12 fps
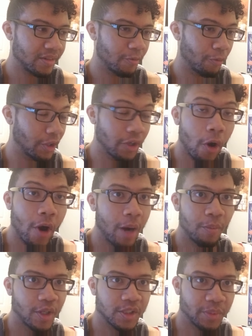we know how
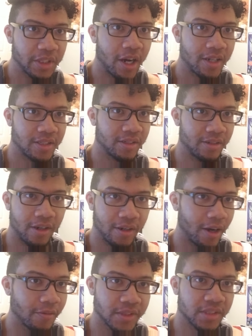much mikasa
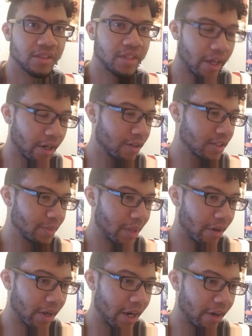obviously cares
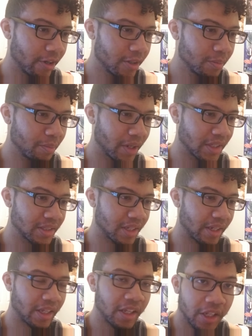about Eren but it's
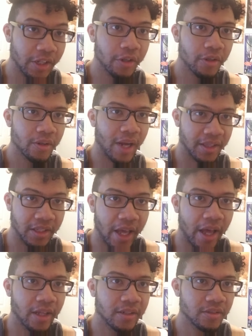like here at the
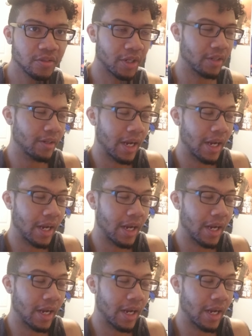end or,